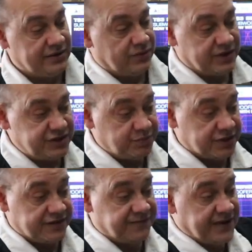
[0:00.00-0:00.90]
Once you
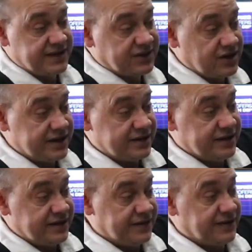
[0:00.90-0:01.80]
put the face on it,
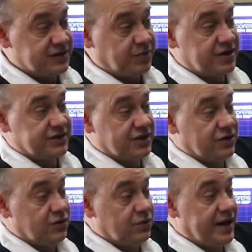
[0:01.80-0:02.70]
this part's going to
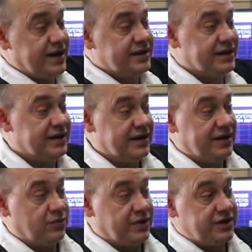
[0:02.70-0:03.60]
go away.
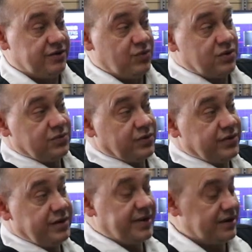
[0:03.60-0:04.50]
What you're more
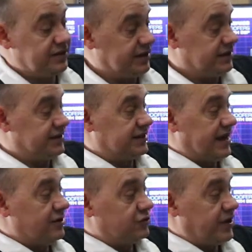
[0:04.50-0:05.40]
worried about is
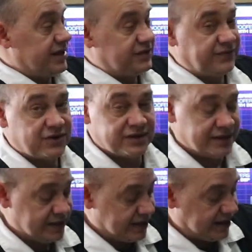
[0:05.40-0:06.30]
sound transfer
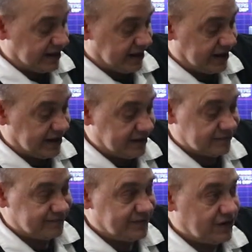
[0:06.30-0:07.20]

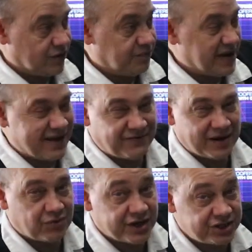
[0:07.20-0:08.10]
and, you know, bad
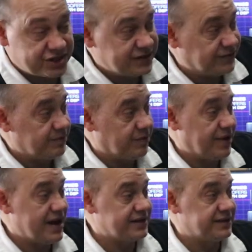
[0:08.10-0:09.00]
vibrations from the
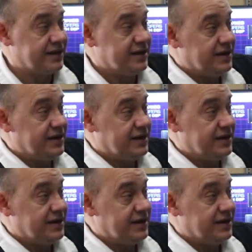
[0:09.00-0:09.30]
box.